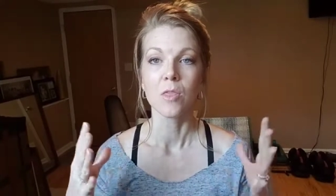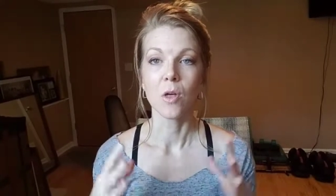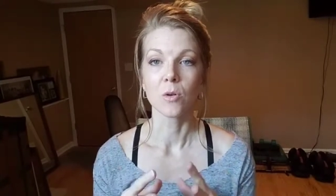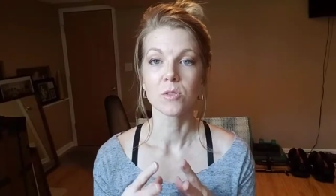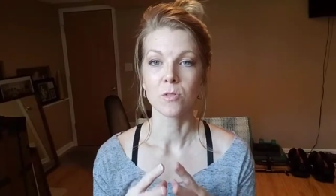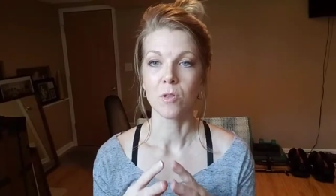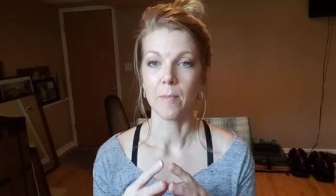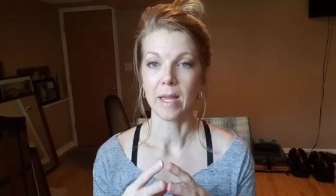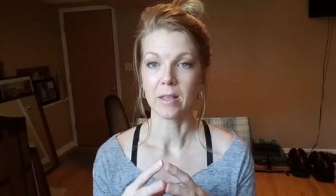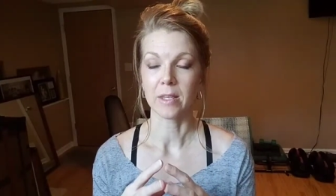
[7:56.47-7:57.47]
Those are the
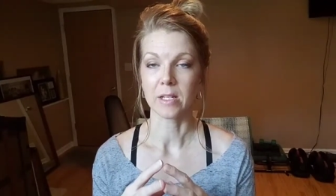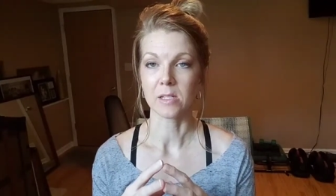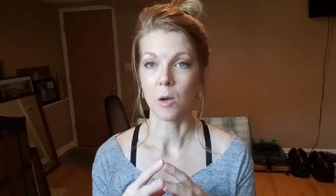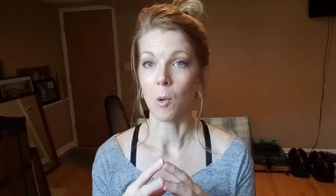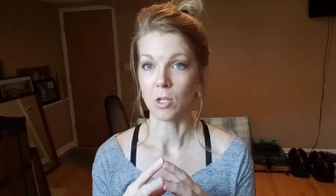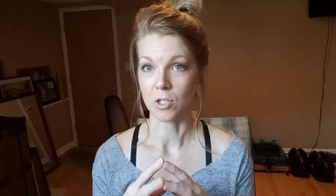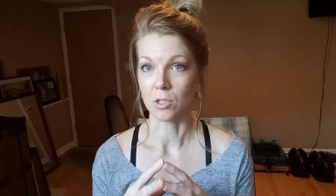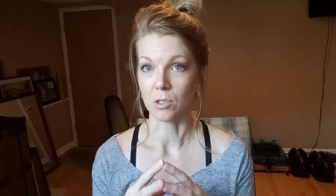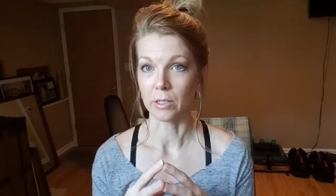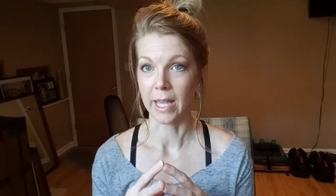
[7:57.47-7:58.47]
main things I want you
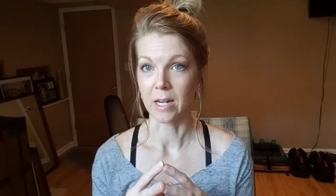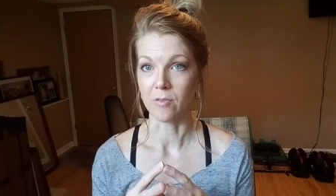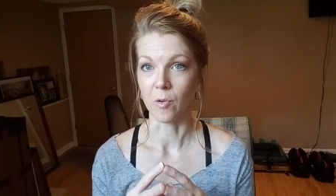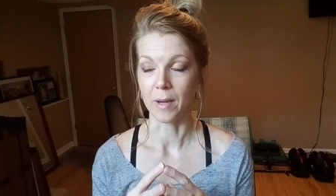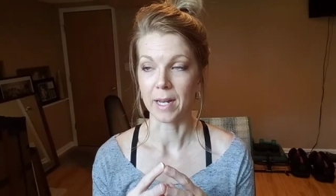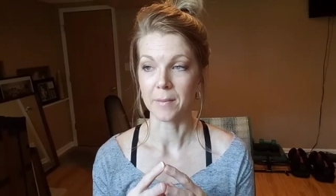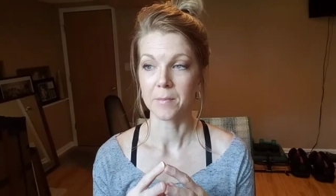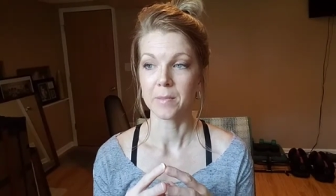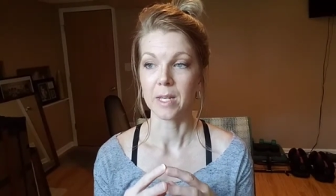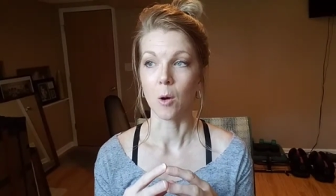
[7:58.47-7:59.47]
to look at avoiding.
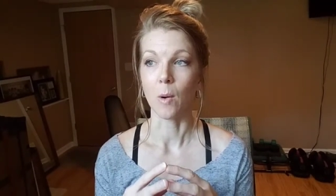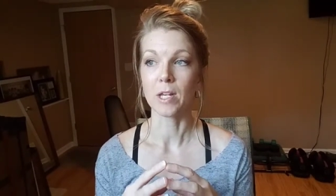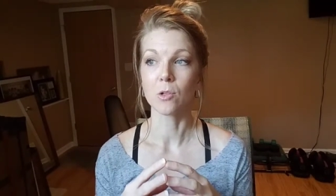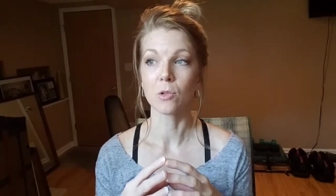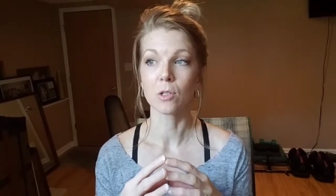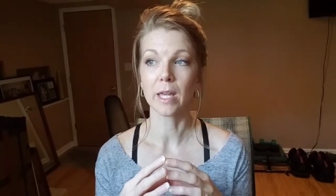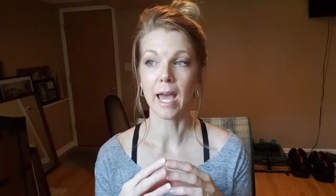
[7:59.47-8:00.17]
Now, when you look